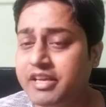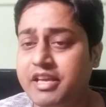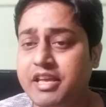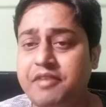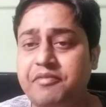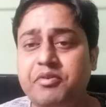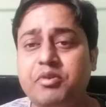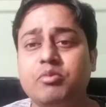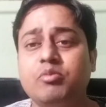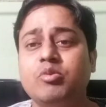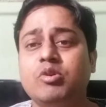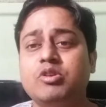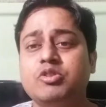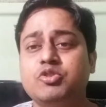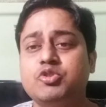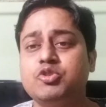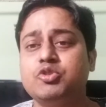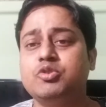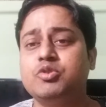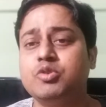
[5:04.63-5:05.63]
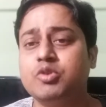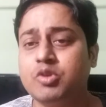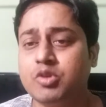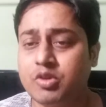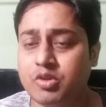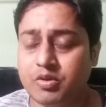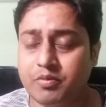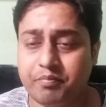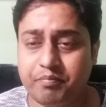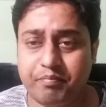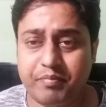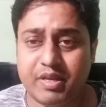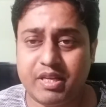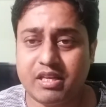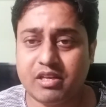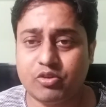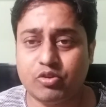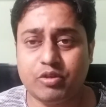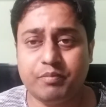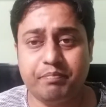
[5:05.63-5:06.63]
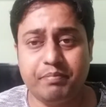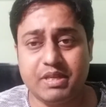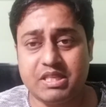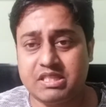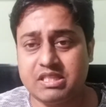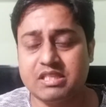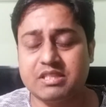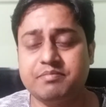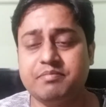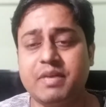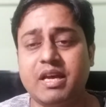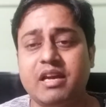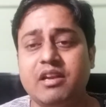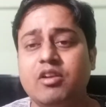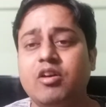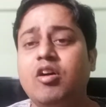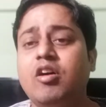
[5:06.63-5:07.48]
if you want to be a good businessman,